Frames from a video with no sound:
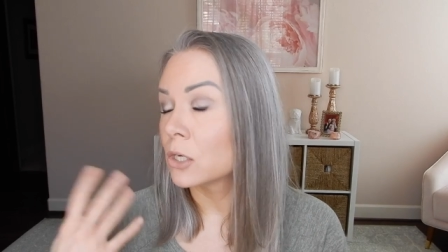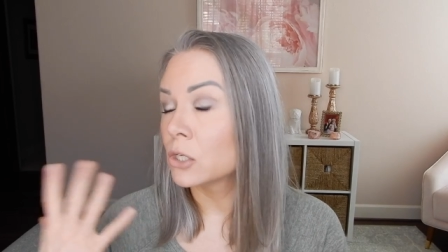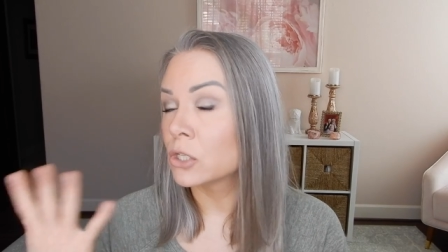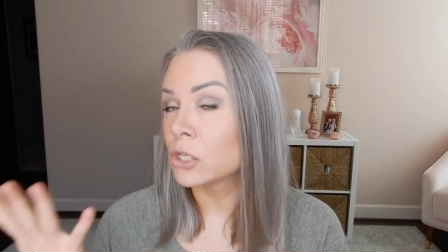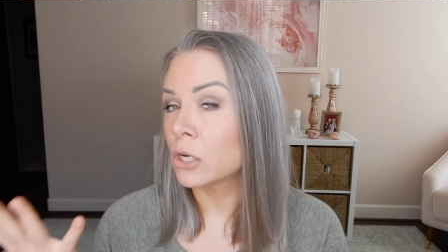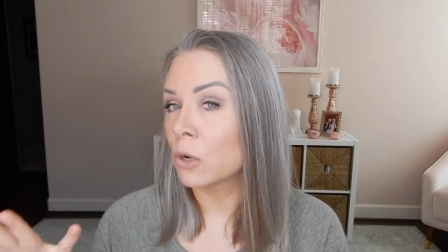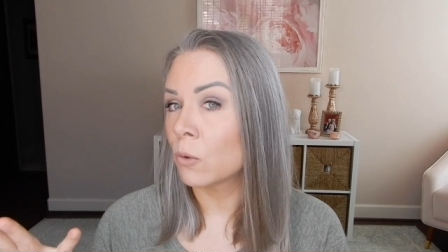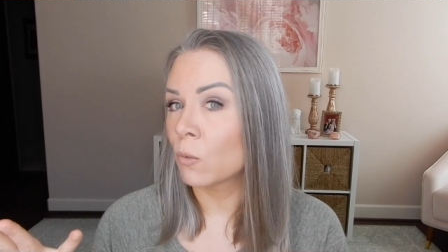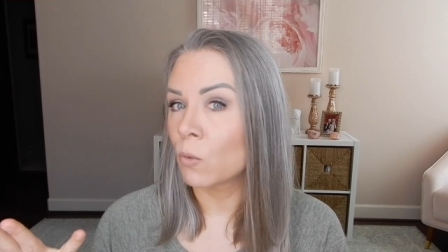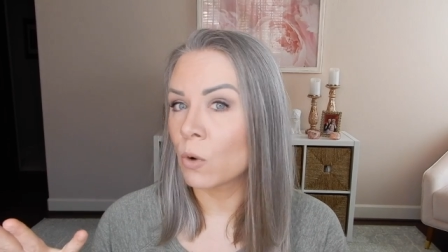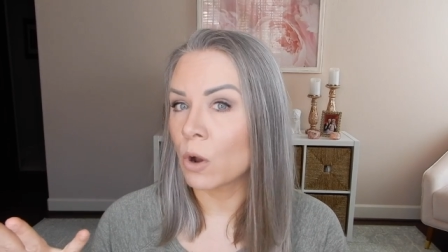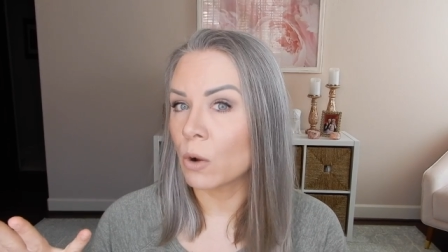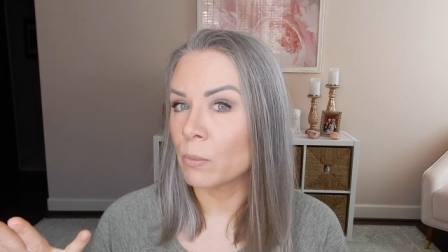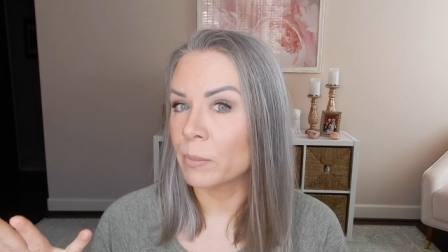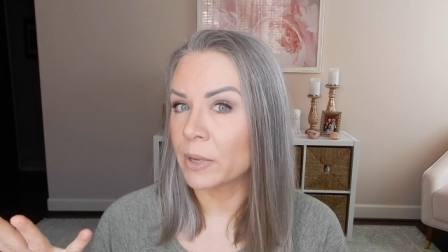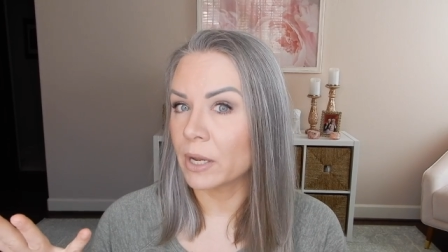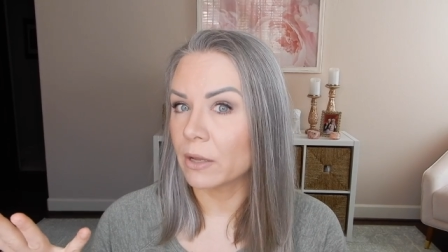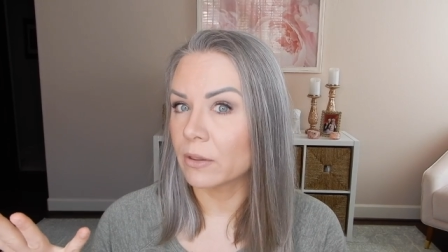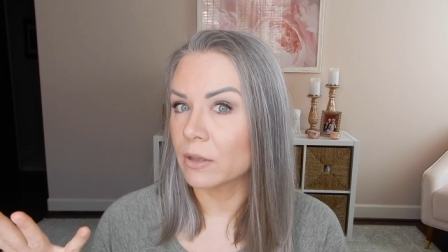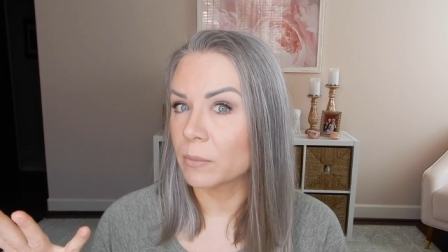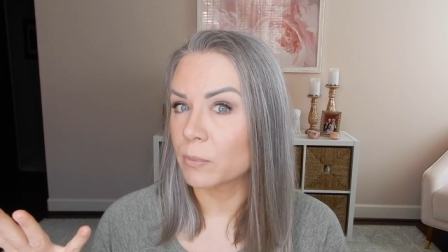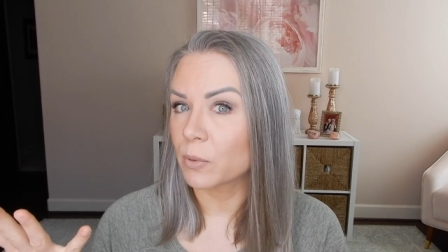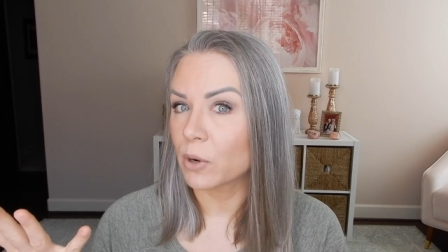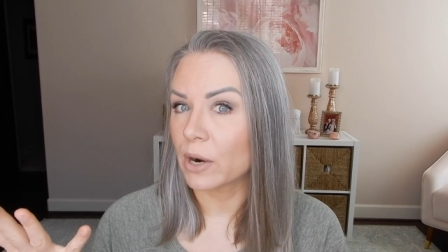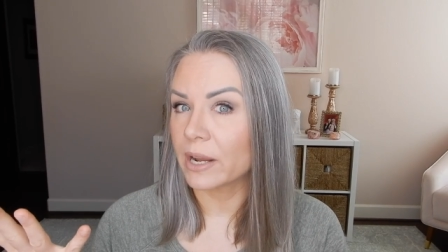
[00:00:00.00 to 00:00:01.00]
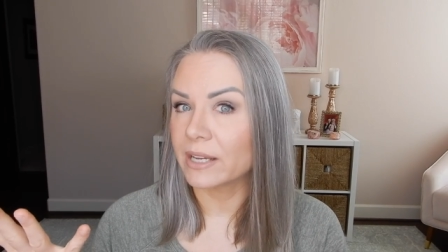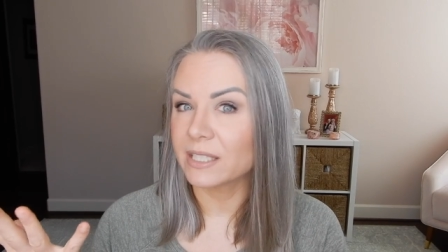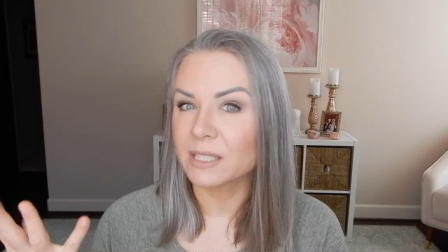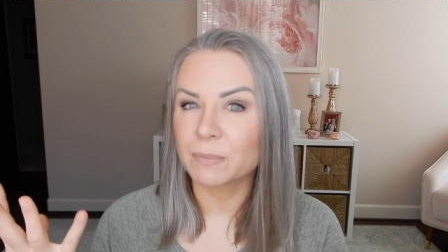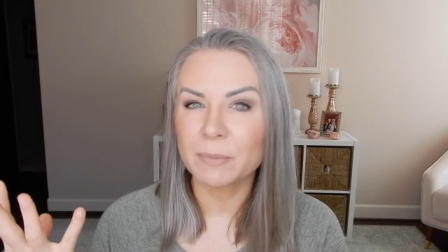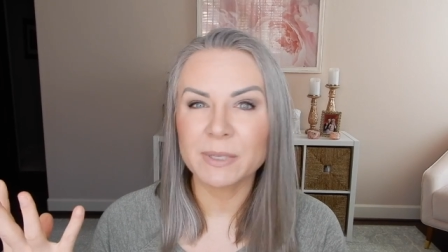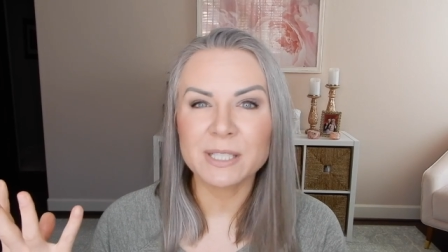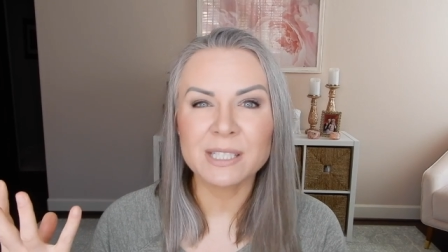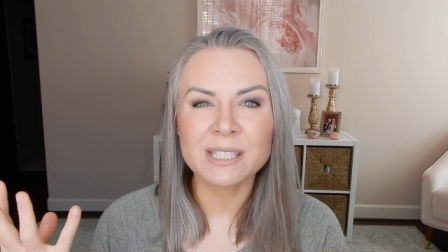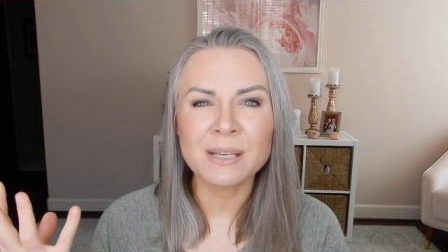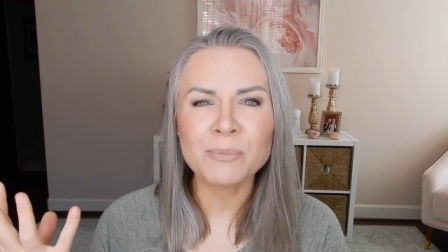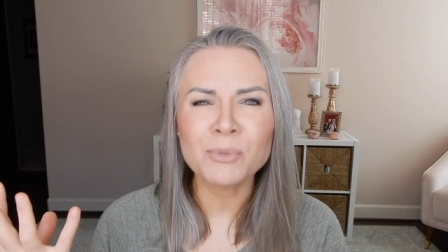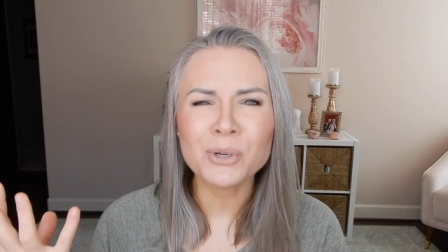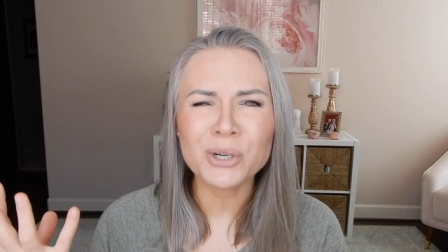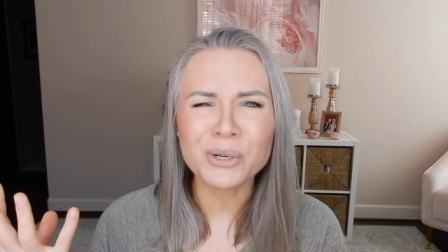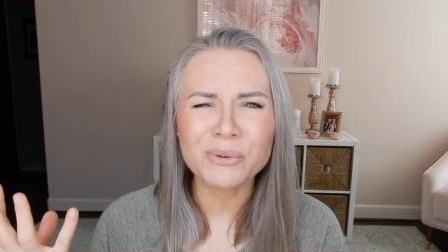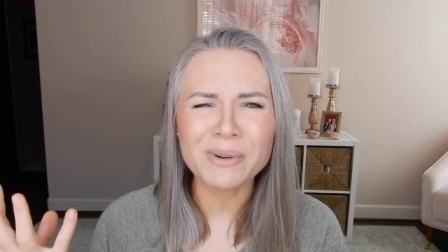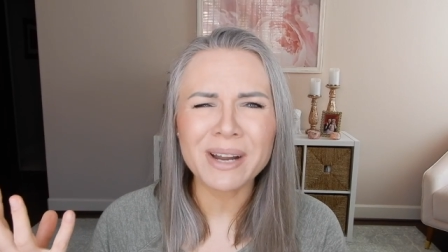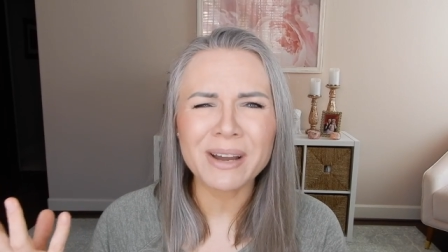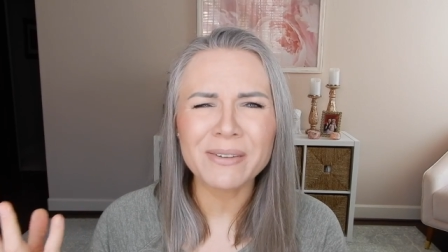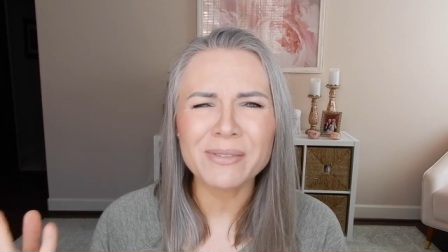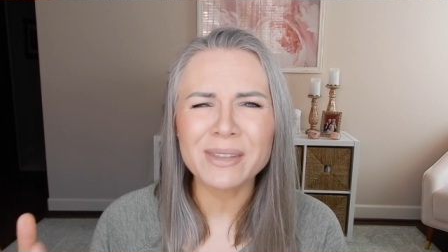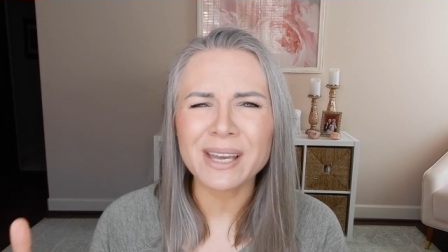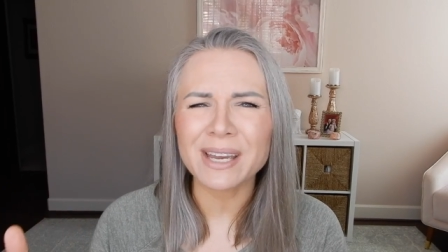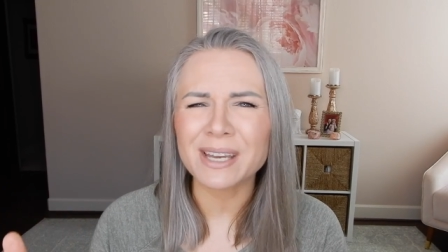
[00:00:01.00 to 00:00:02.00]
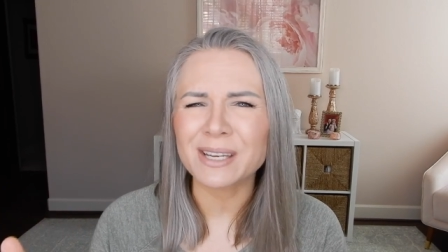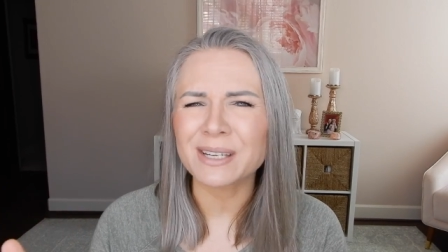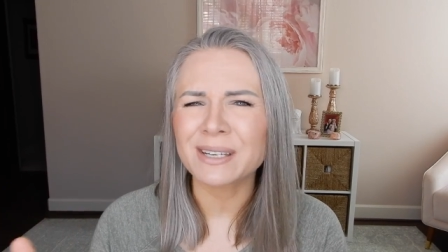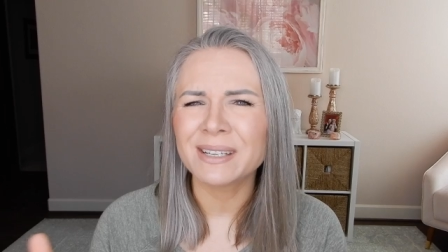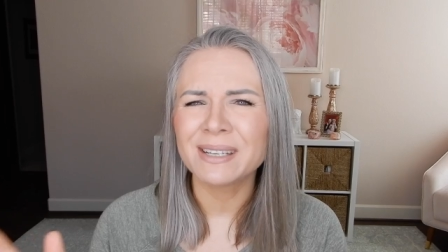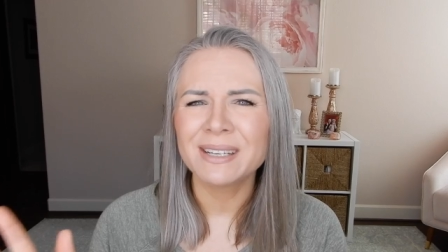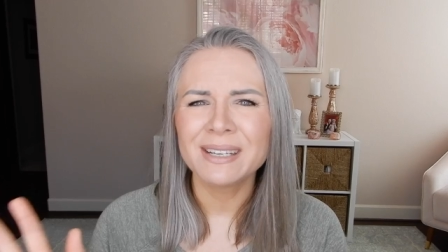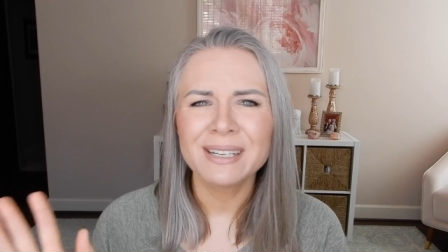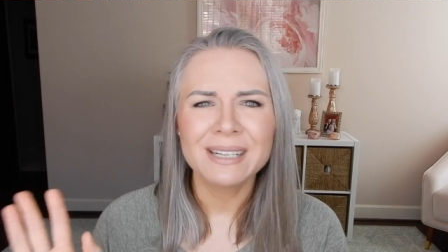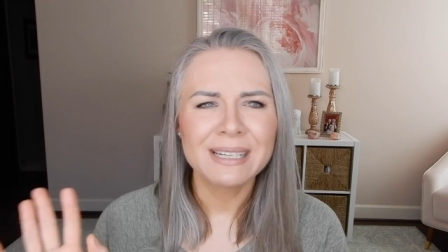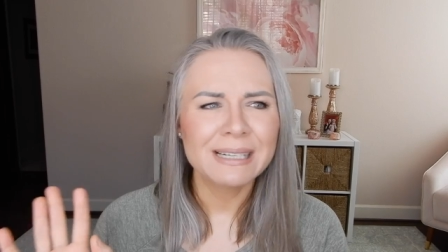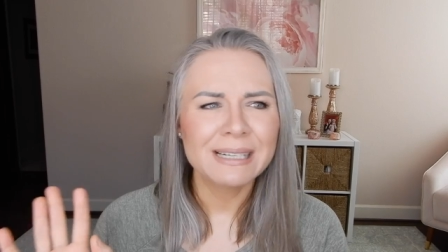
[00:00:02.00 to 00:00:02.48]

don't quote me on the price, but somewhere around like